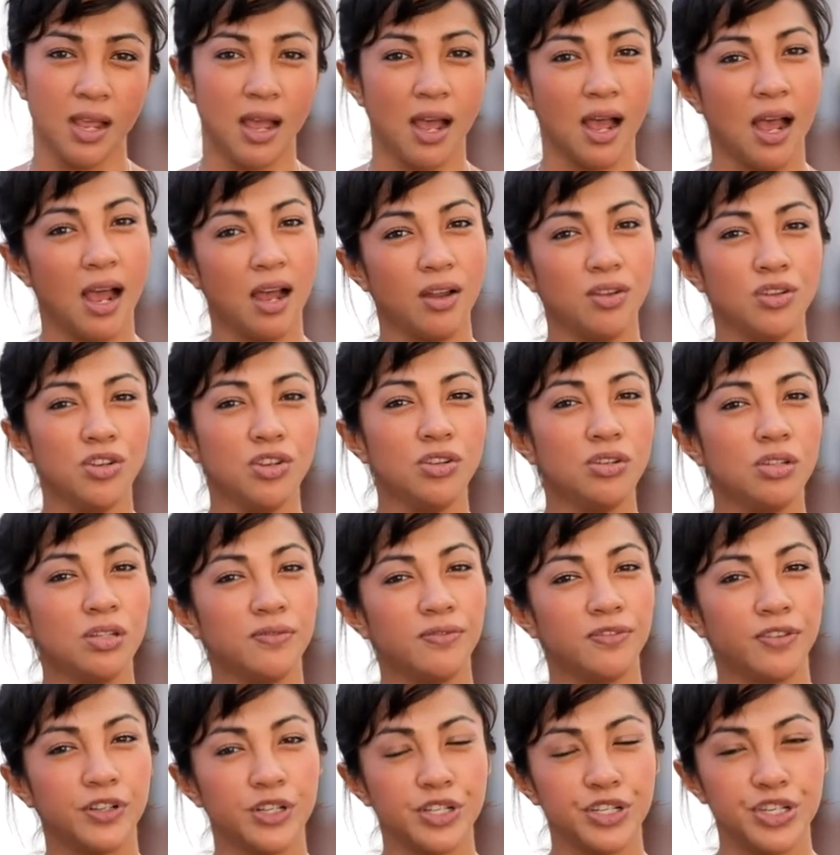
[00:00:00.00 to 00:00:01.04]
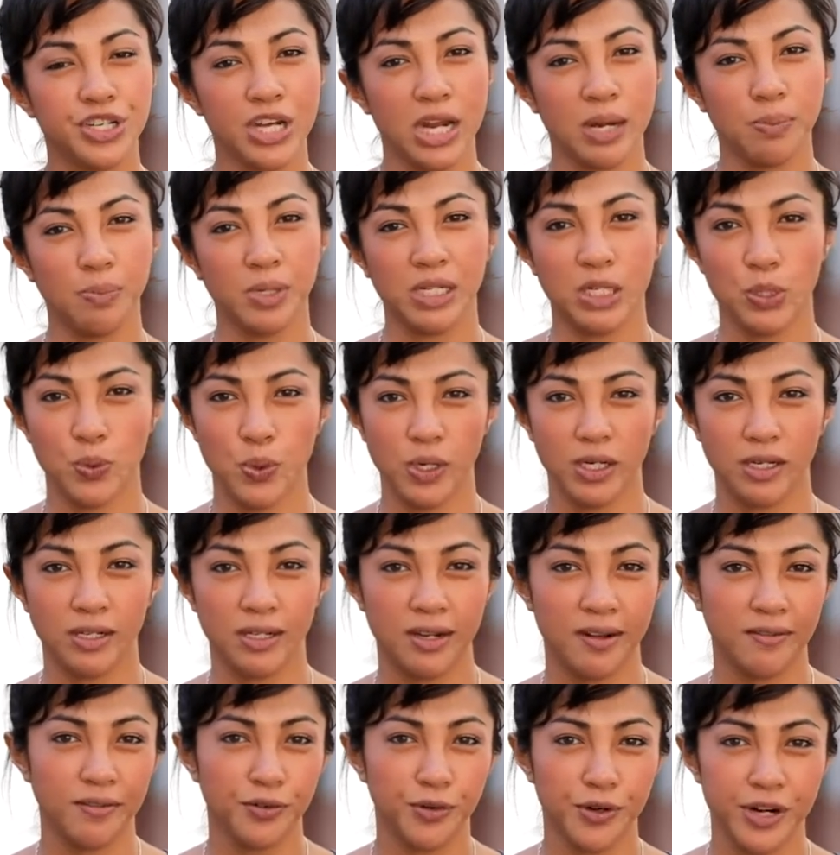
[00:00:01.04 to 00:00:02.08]
How do you differentiate between the
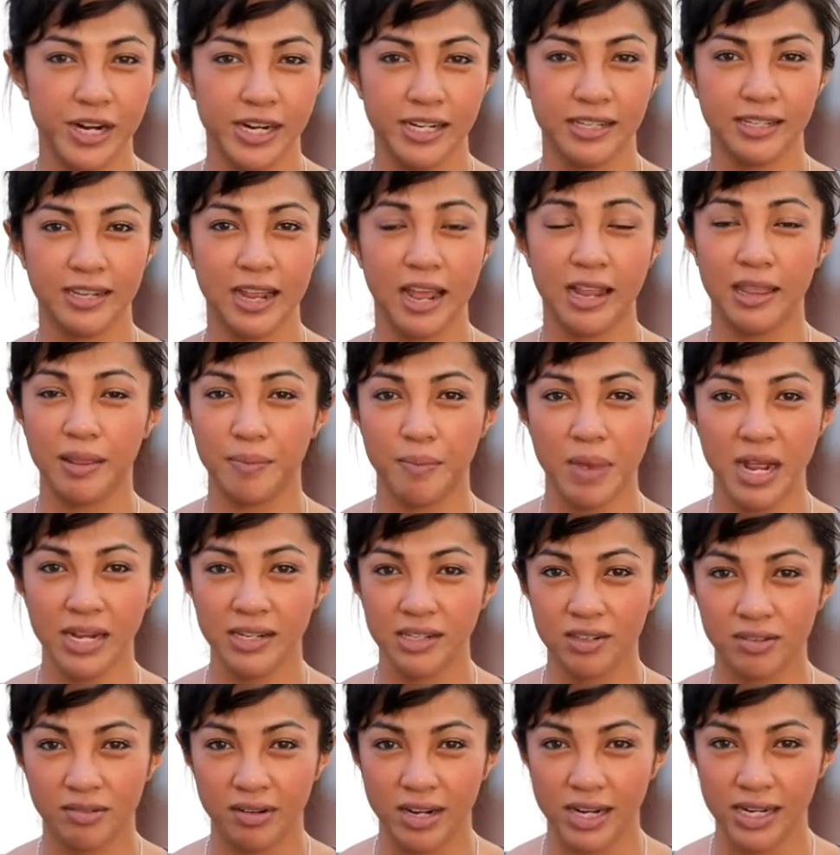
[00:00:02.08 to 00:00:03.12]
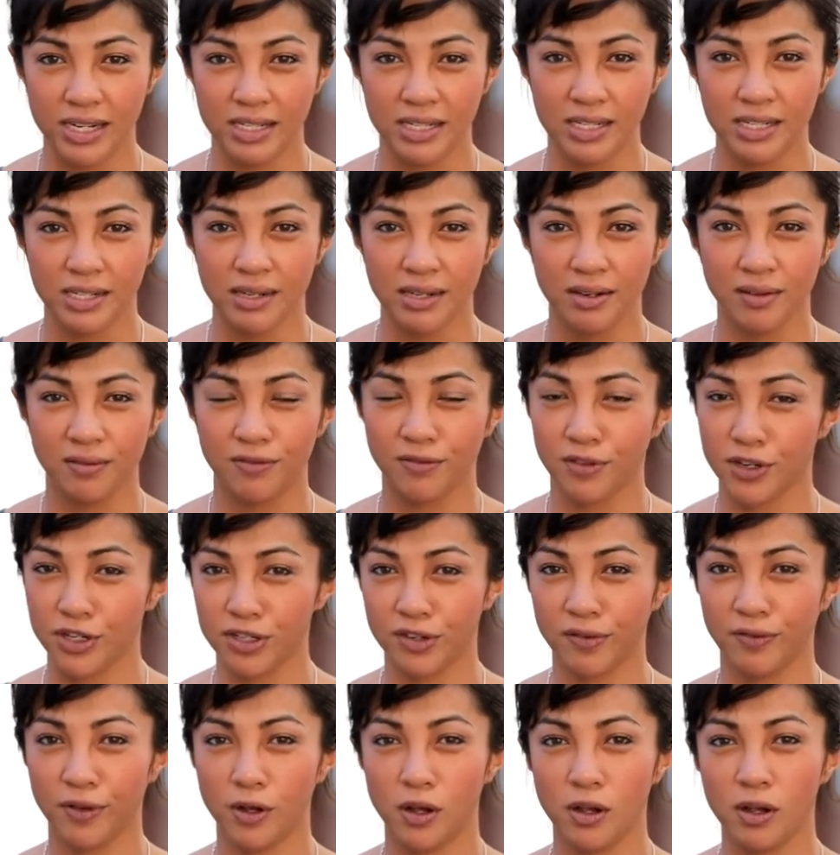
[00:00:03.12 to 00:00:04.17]
devil rays and the manta rays? First
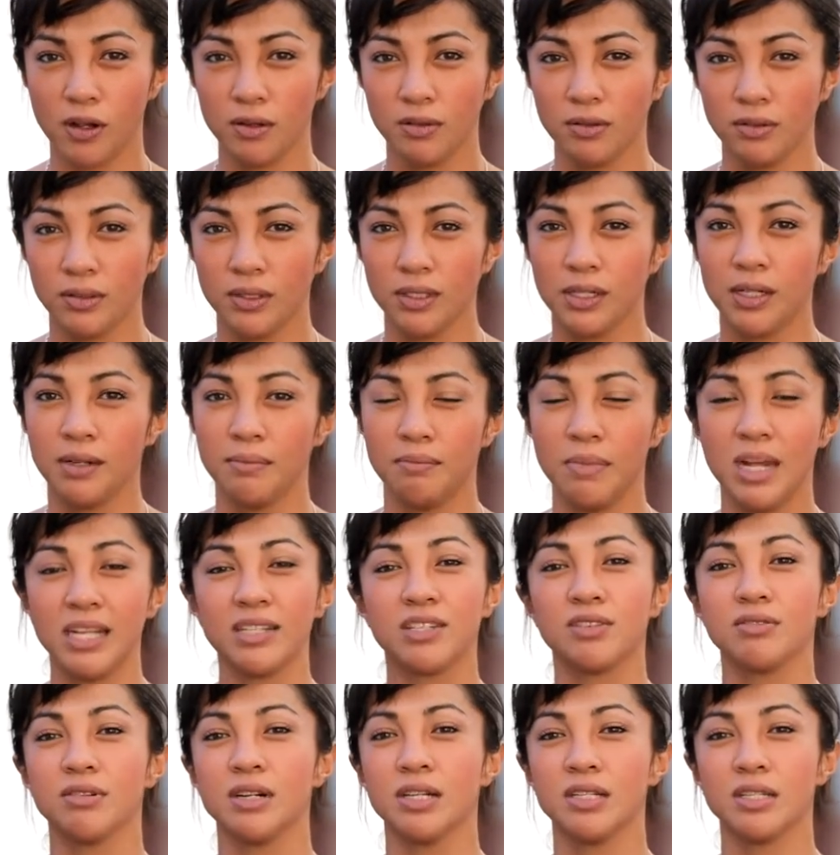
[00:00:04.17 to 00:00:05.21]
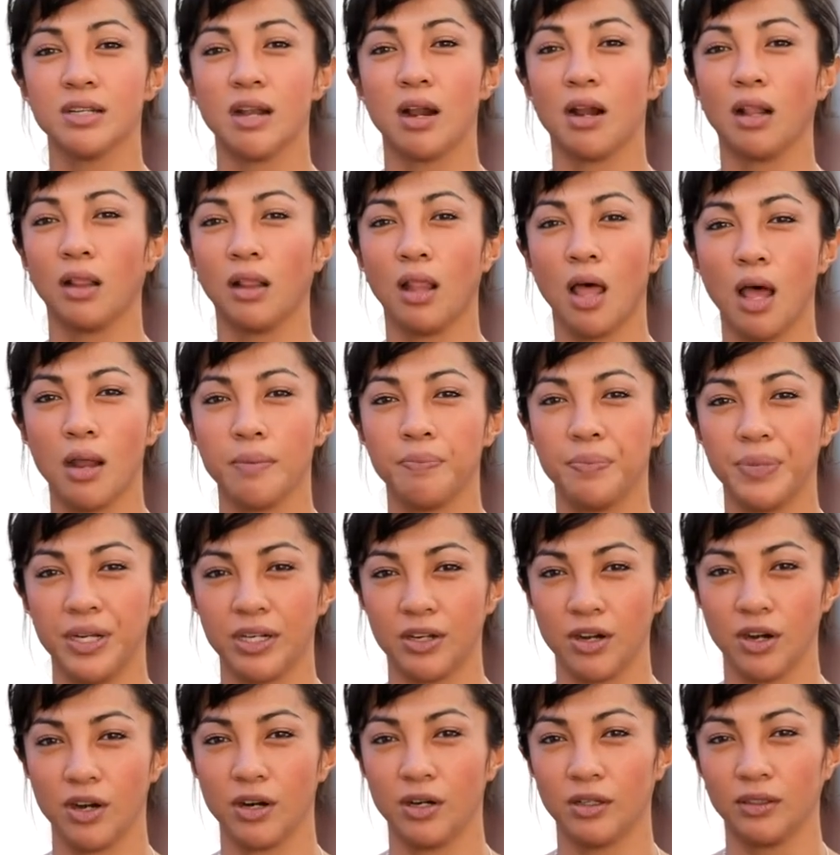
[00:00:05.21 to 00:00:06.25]
of all, manta rays are a lot
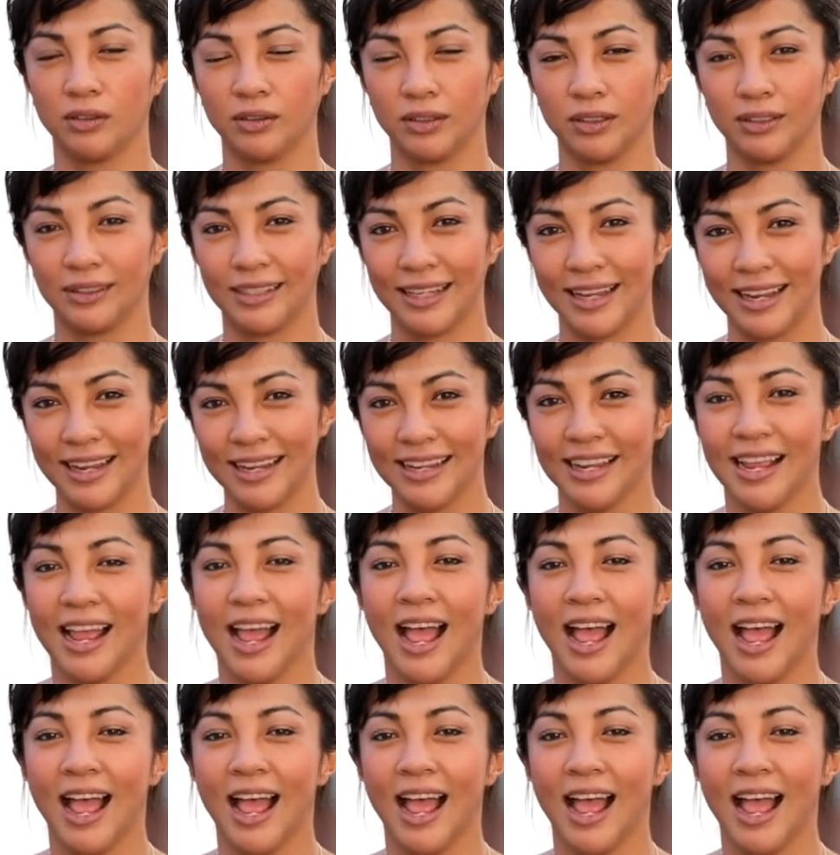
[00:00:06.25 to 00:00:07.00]
bigger, okay?